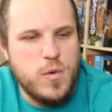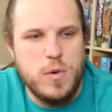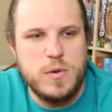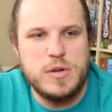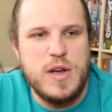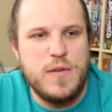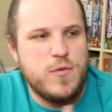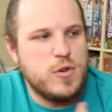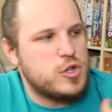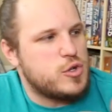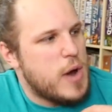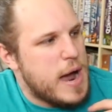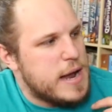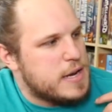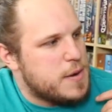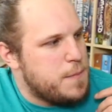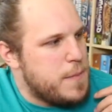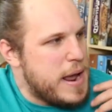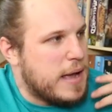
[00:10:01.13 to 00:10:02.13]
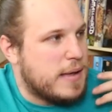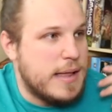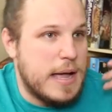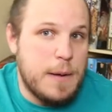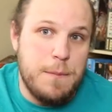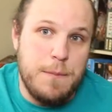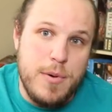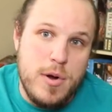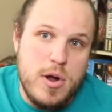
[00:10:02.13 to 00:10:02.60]
For if we're trying to make
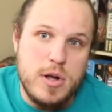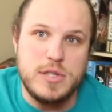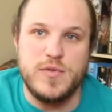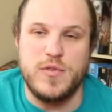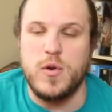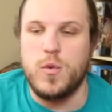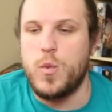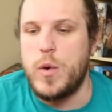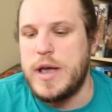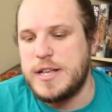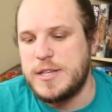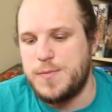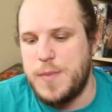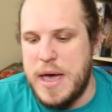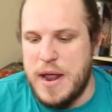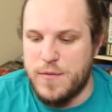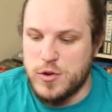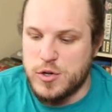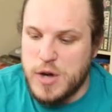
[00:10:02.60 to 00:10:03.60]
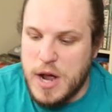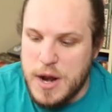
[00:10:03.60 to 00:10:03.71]
like birds for wingspan, if we're